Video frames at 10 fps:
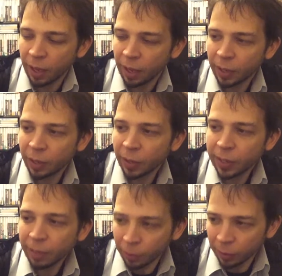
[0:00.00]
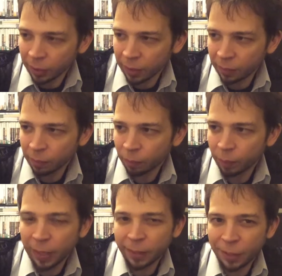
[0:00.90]
You know, I never
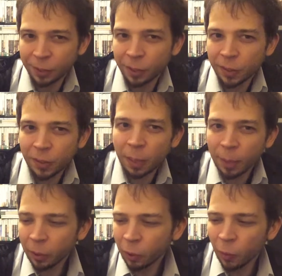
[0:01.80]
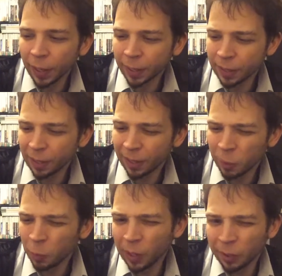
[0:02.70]
paid attention to this game. I don't know why, because I
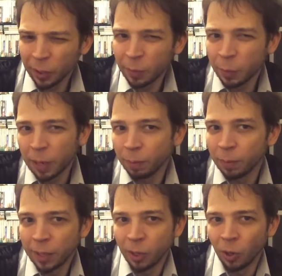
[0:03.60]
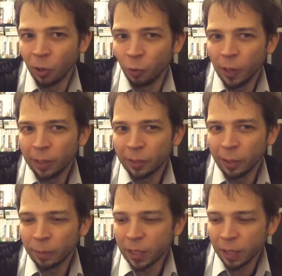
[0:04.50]
like Wild Arms, but I haven't played all the Wild
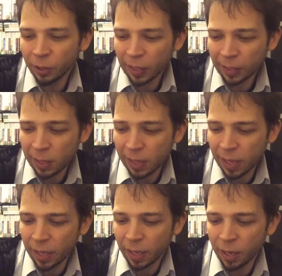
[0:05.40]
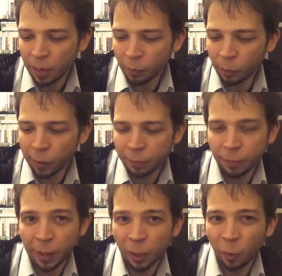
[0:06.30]
Arms, and I thought that
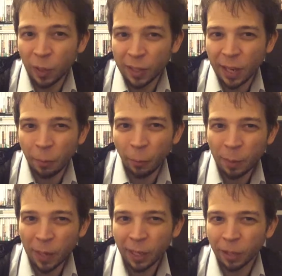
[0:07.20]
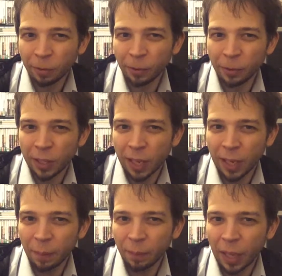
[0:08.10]
Crossfire was a remake of the first
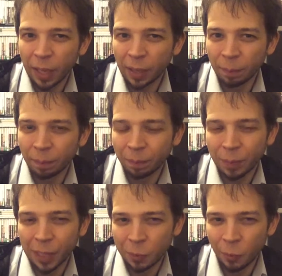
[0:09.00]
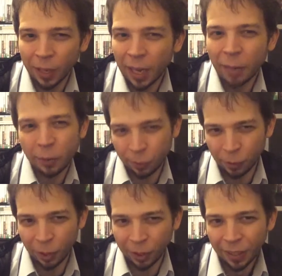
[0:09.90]
game on the PS1. I was
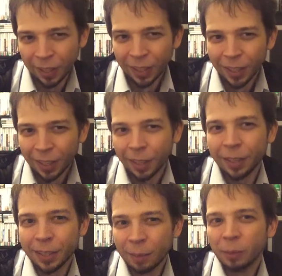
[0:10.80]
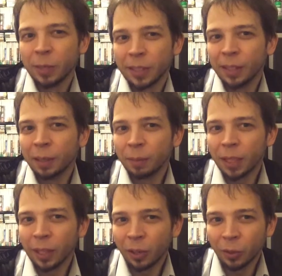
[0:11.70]
wrong. Someone was telling me,
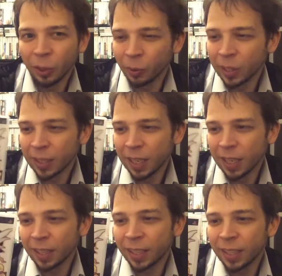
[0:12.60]
like, oh no, it's not.